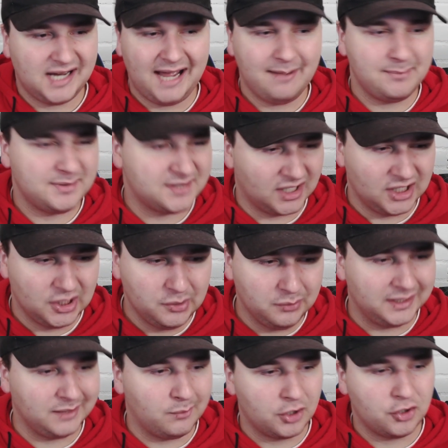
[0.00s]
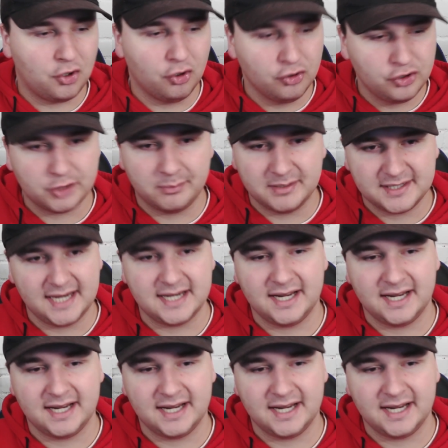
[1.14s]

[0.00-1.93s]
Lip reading: Absolutely, 100%.